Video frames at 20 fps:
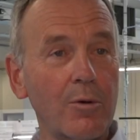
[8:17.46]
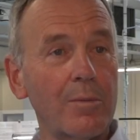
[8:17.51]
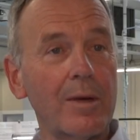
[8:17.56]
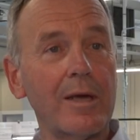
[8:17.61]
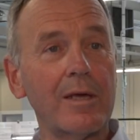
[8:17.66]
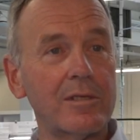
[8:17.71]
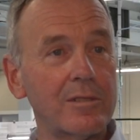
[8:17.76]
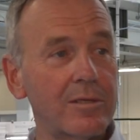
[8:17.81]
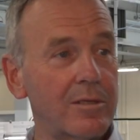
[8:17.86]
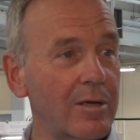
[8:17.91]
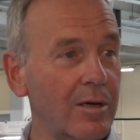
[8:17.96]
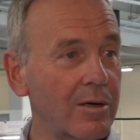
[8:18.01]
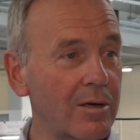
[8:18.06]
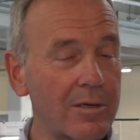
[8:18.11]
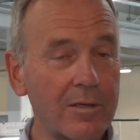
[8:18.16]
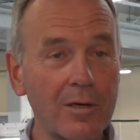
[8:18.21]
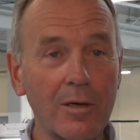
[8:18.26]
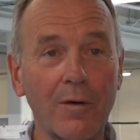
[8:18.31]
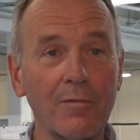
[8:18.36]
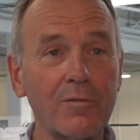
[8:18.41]
who makes the
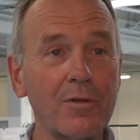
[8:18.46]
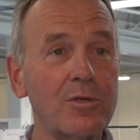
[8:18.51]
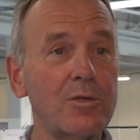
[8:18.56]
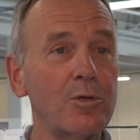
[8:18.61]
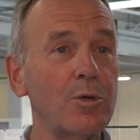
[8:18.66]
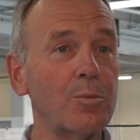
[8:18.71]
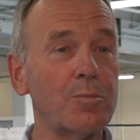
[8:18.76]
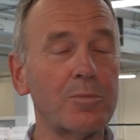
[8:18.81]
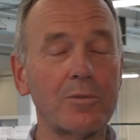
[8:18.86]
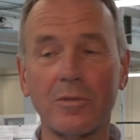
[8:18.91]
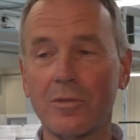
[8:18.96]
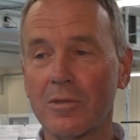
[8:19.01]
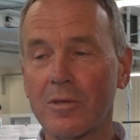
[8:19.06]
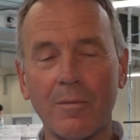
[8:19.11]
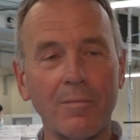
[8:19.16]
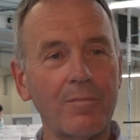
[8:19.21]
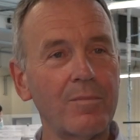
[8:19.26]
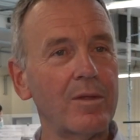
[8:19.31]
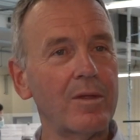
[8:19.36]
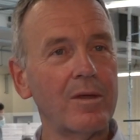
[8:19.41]
cutting of the tubes.
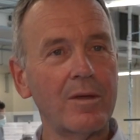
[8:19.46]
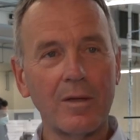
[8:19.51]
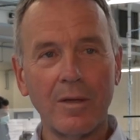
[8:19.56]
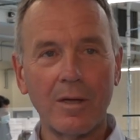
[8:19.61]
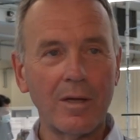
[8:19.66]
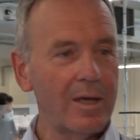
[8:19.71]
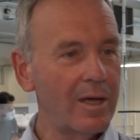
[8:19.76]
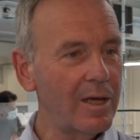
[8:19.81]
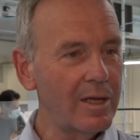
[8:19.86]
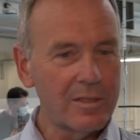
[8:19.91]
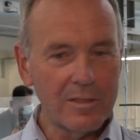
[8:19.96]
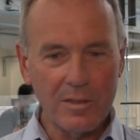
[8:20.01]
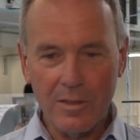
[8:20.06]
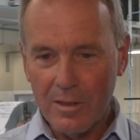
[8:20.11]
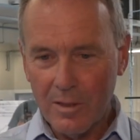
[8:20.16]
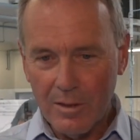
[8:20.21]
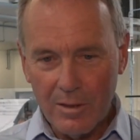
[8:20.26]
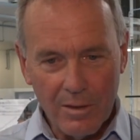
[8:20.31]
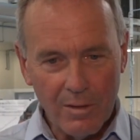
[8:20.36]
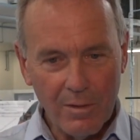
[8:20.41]
It's
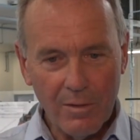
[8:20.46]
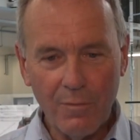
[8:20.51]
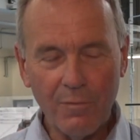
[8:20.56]
a